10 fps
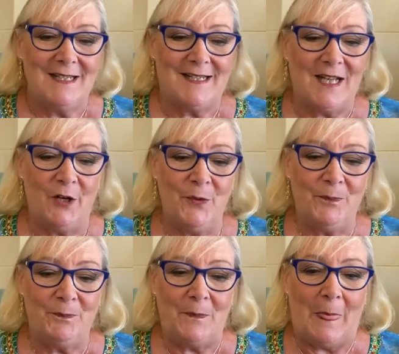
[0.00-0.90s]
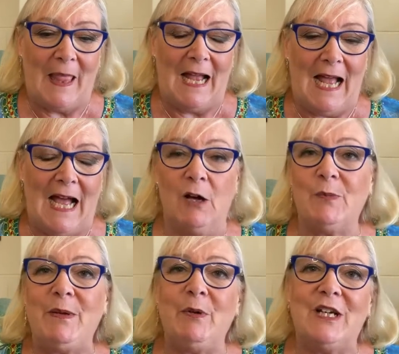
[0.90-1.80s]
So how
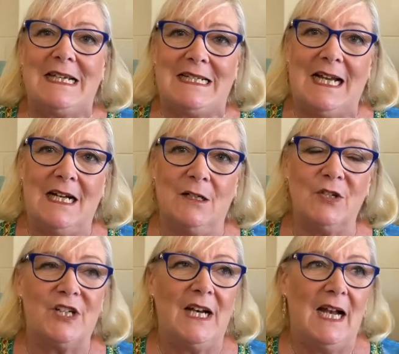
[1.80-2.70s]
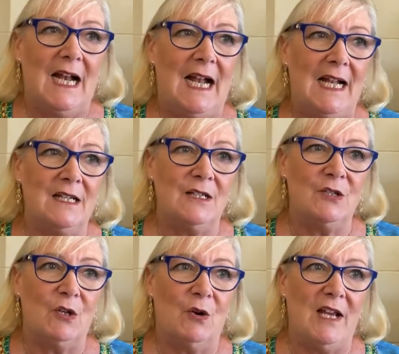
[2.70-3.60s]
do we work it out,
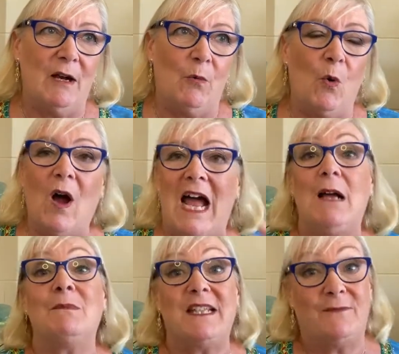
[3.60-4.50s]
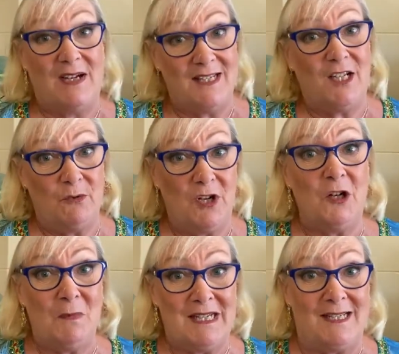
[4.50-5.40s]
and what happens if I don't
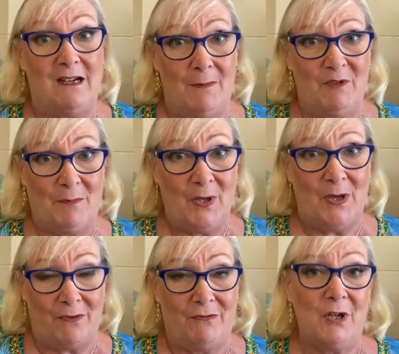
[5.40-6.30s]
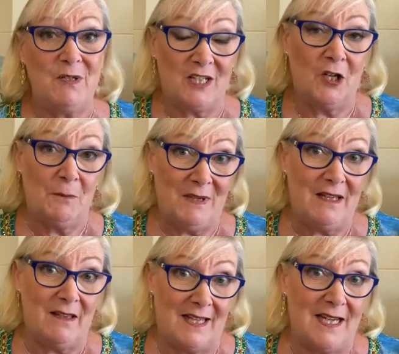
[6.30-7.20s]
know my time of birth? Those are going to be
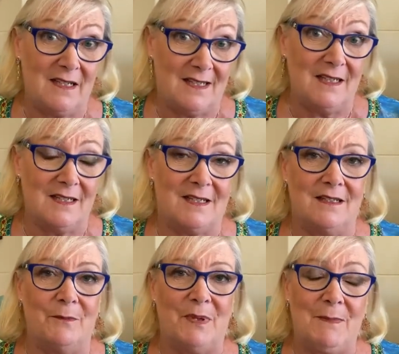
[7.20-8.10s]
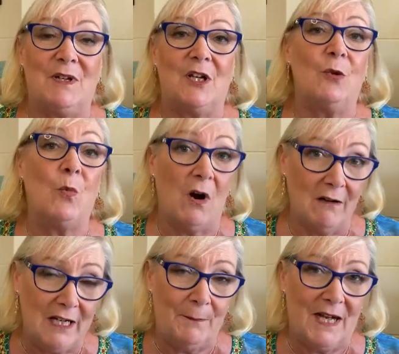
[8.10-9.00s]
the things that people are going to
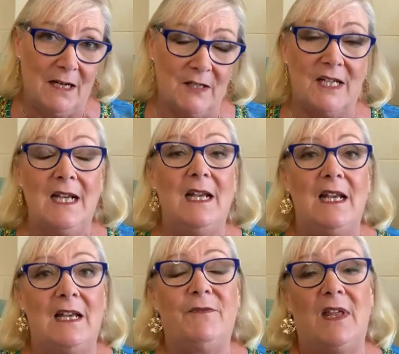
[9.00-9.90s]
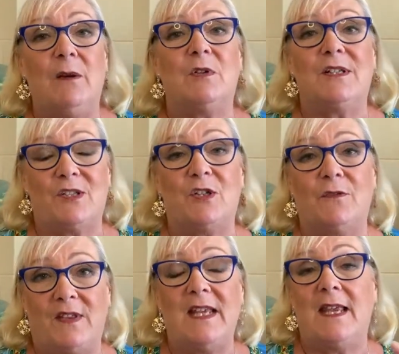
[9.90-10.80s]
worry about if they were sort
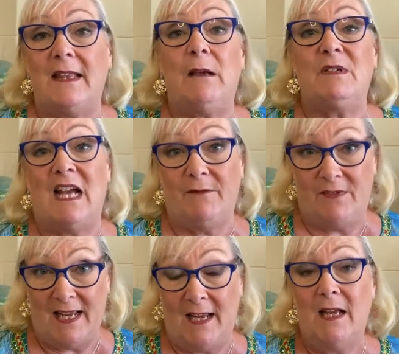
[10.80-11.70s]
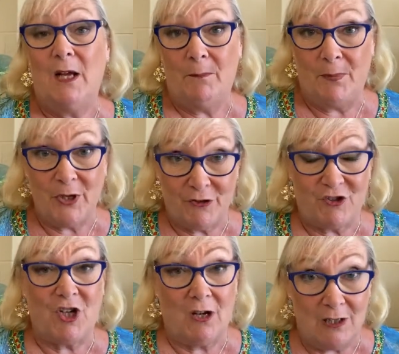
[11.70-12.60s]
of thinking they would have their
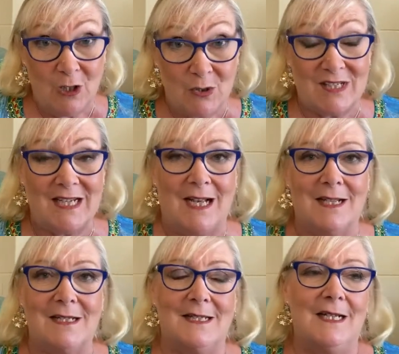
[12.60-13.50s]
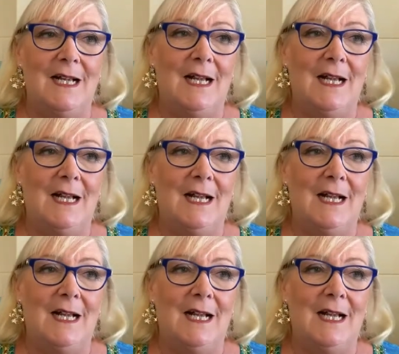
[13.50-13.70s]
birth chart looked at.